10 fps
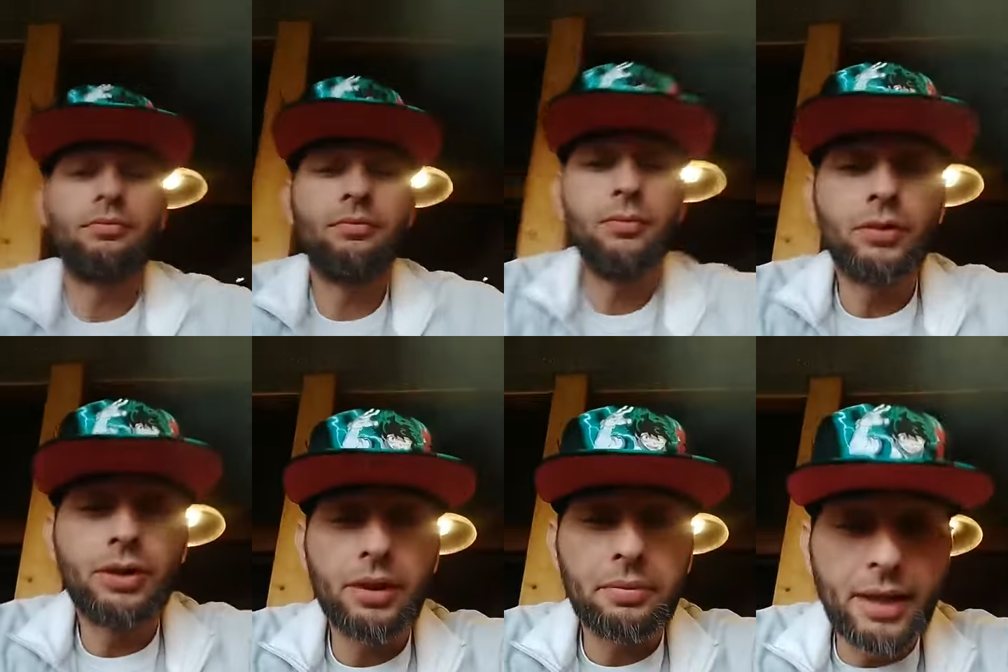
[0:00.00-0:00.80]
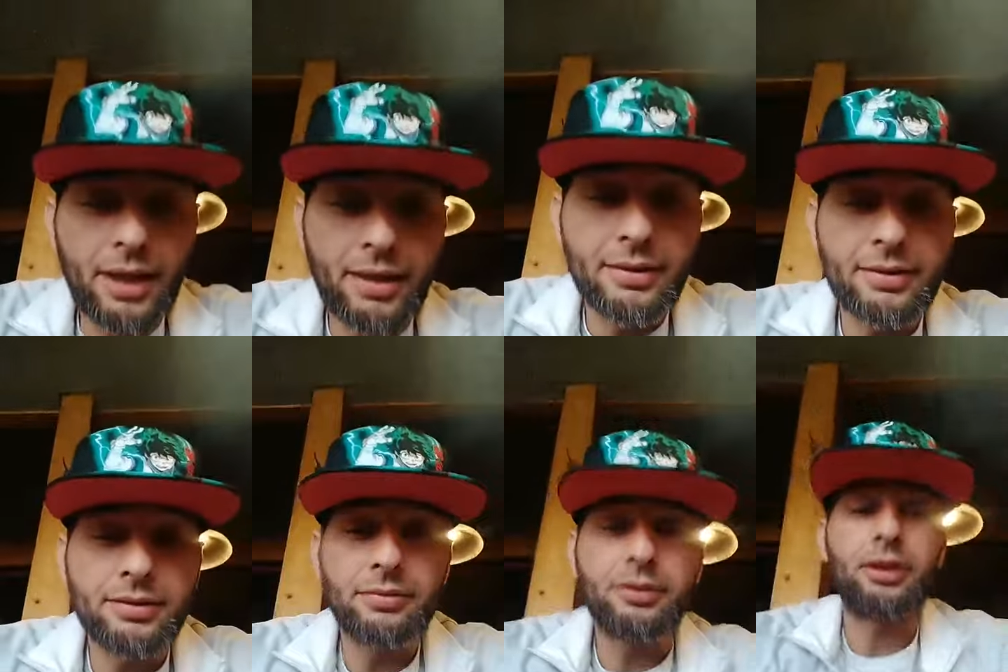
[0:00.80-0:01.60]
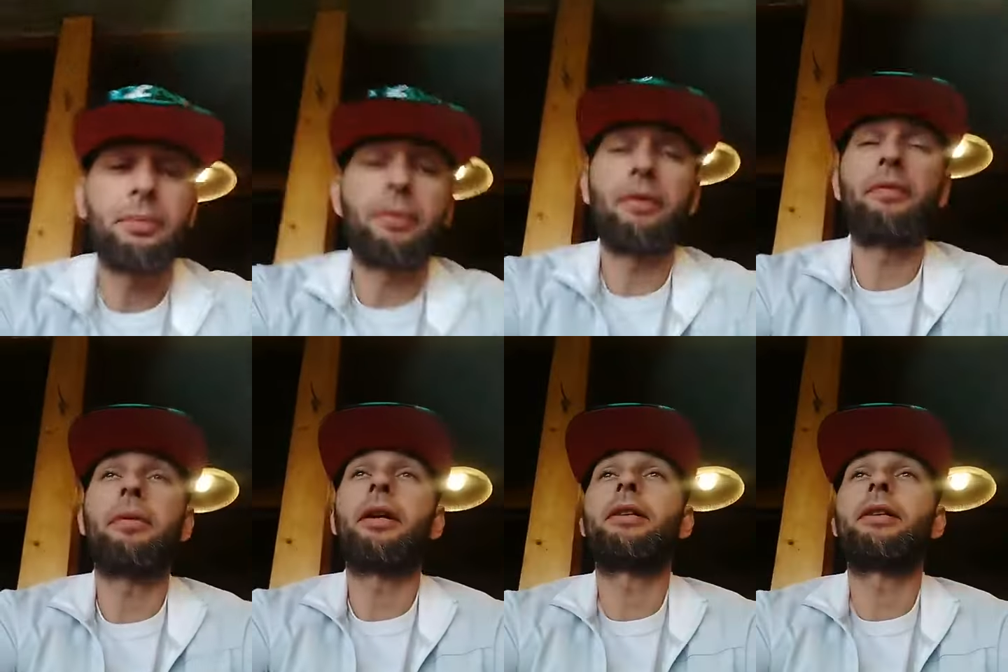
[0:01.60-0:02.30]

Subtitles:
What's up, guys? What's up, everybody?